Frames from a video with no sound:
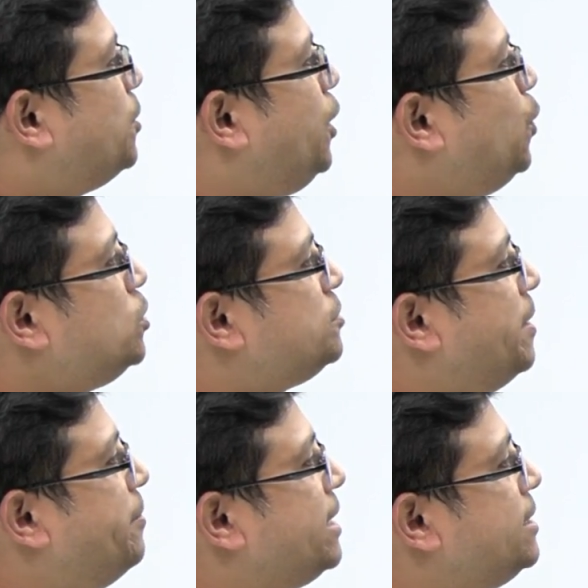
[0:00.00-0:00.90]
produced
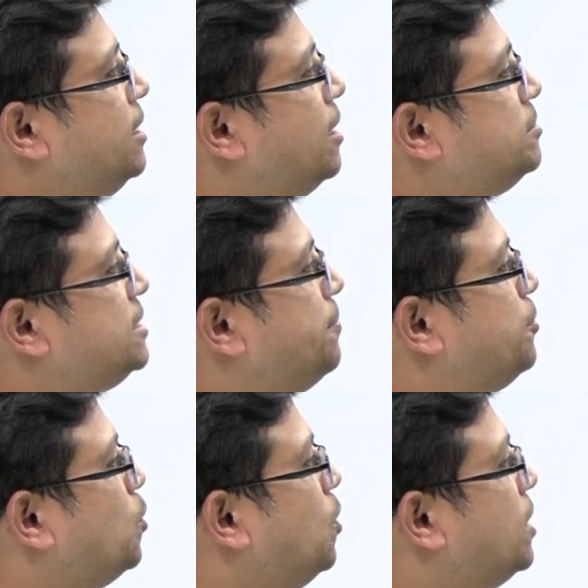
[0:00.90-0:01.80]
by bacterium
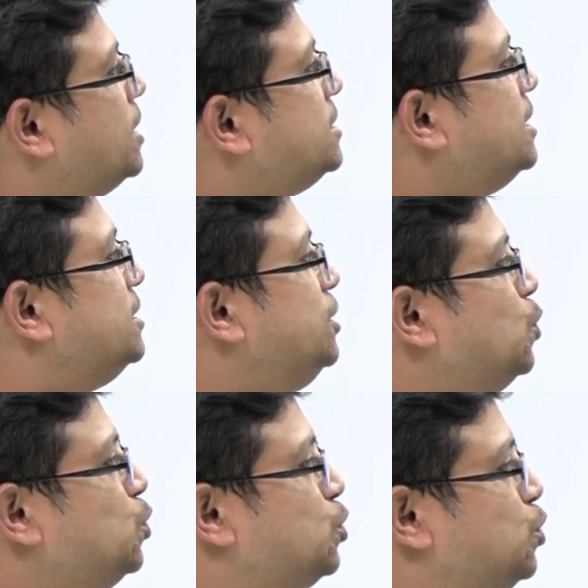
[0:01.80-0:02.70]
Streptococcus is
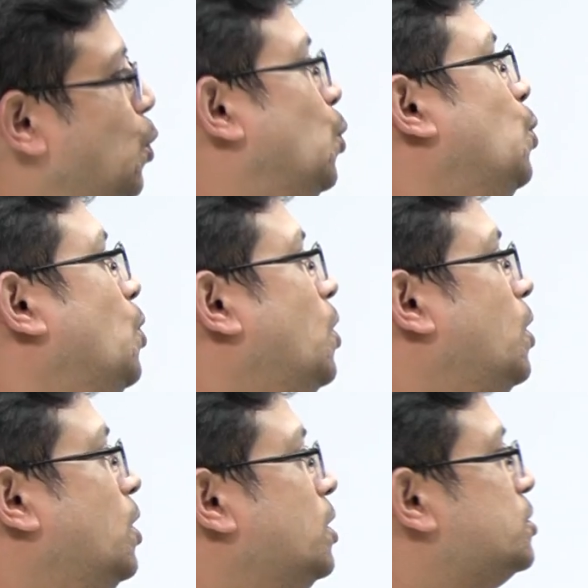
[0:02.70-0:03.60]
used to.
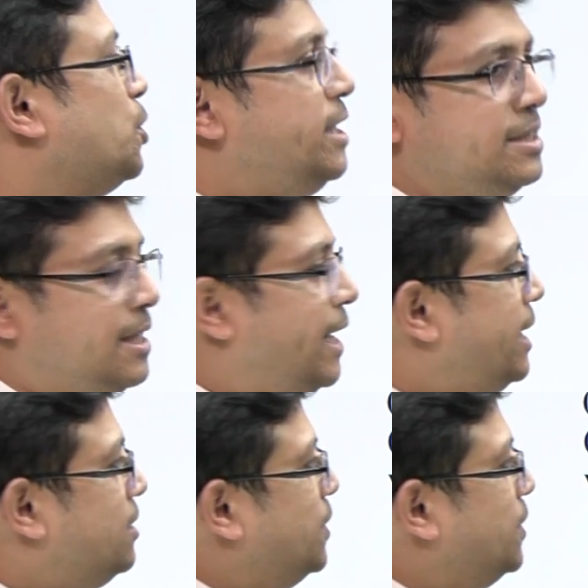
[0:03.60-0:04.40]
So it is a direct